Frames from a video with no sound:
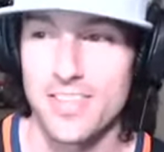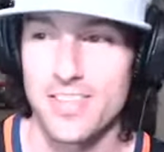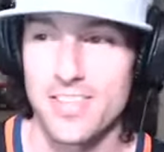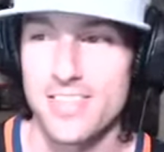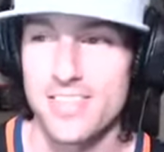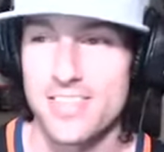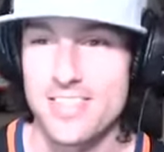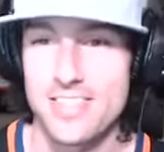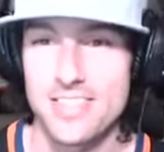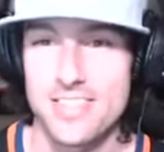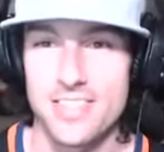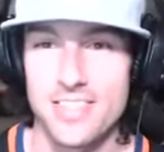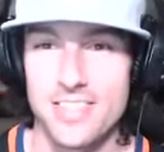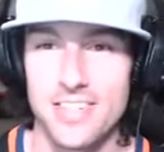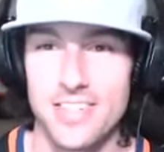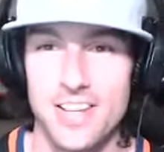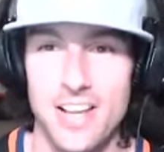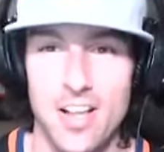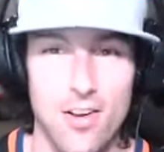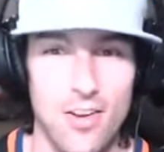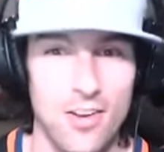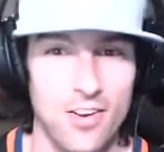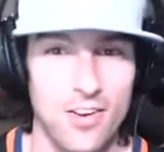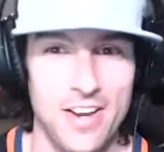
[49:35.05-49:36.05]
this
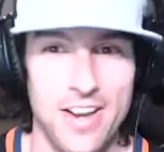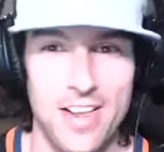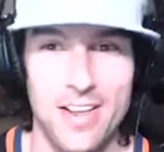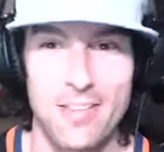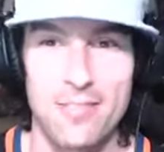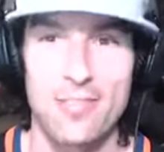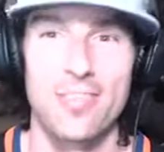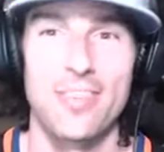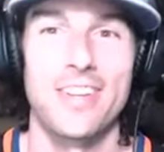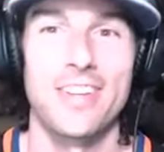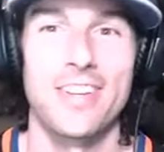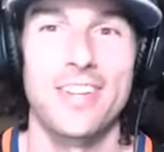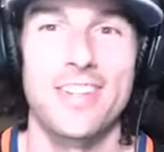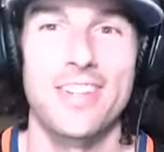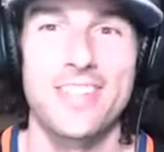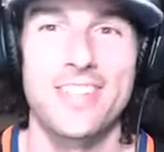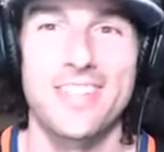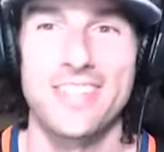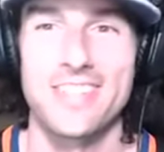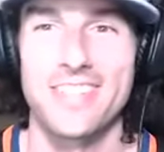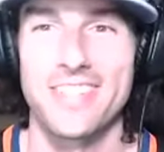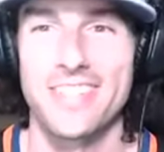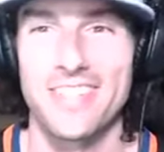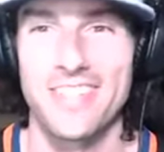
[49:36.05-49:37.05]
on
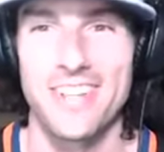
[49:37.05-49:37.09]
Netflix.